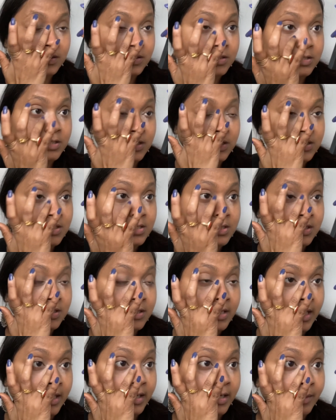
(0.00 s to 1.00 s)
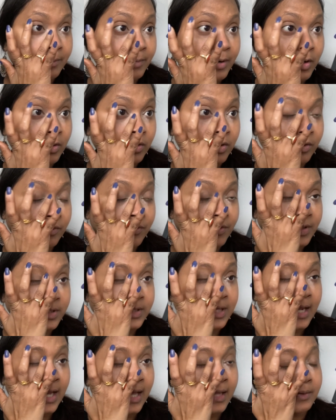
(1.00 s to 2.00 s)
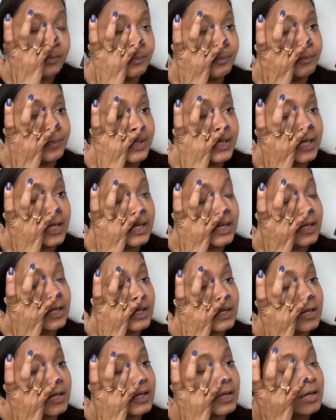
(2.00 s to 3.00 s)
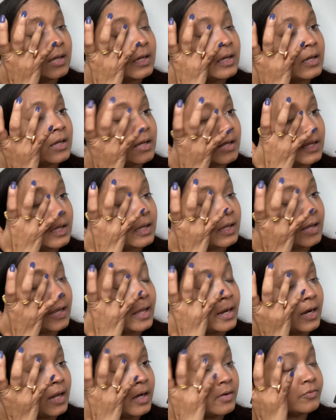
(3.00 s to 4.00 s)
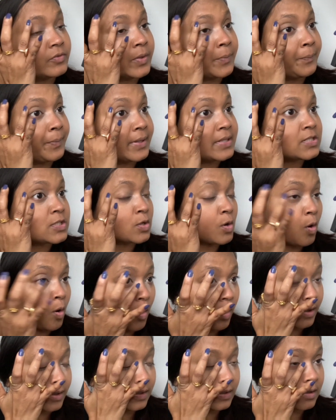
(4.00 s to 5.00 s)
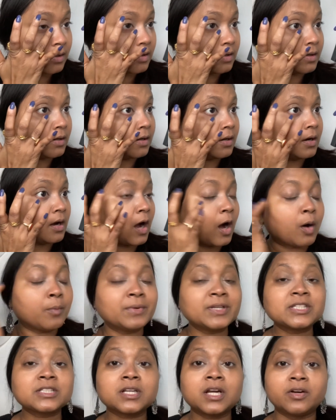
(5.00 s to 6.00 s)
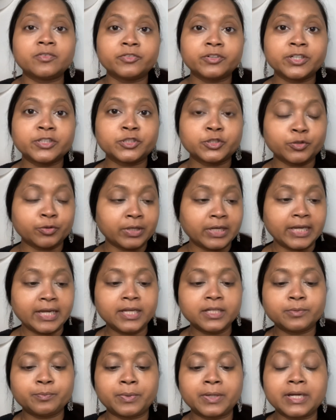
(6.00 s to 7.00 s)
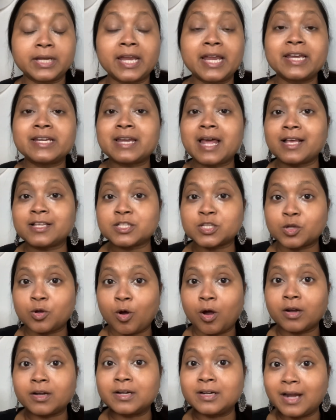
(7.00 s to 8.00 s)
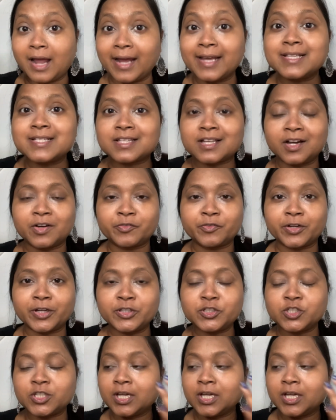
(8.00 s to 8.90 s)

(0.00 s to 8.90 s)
Just a tiny amount of it can be enough, depends on how much coverage you need, but it has got nice coverage